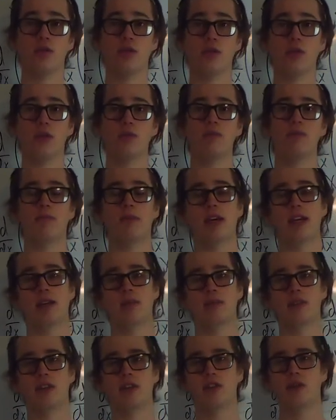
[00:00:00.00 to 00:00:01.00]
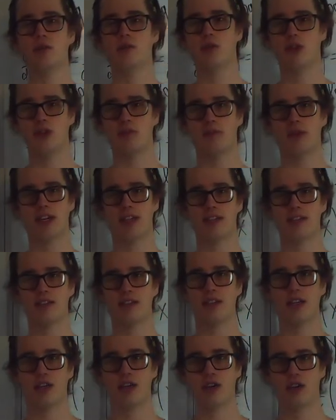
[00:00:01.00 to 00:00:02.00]
everyone. My name is Logan. Welcome back to the
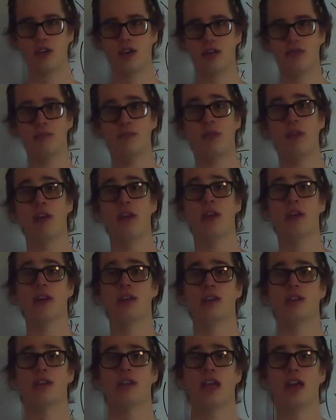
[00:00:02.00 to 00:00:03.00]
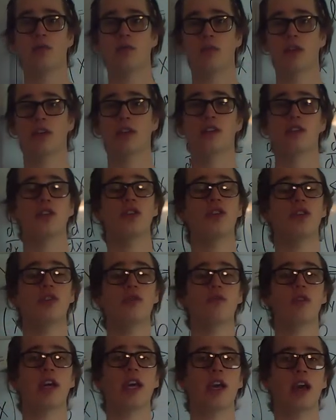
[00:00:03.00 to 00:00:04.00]
lecture hall. Today we're
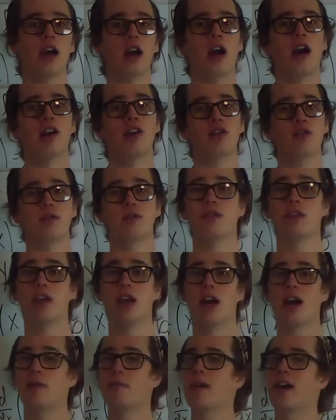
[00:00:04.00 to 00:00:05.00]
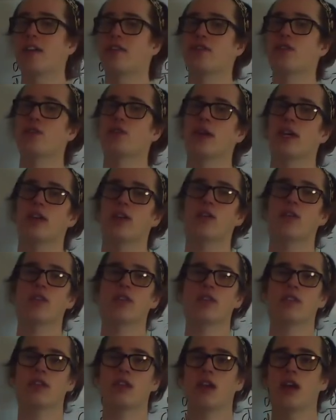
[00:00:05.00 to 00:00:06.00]
continuing our UCI Math 2A
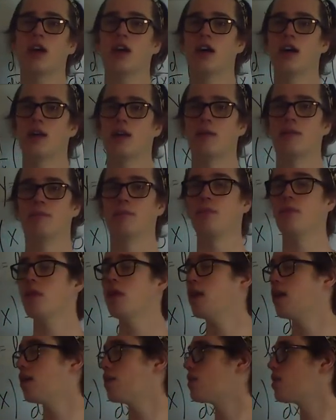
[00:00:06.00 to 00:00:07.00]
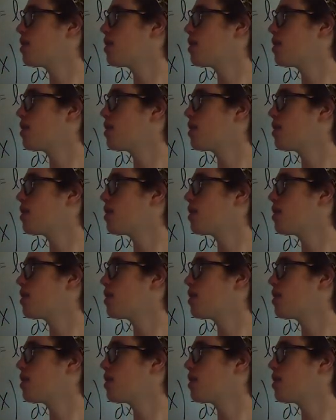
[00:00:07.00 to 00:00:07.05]
course um, of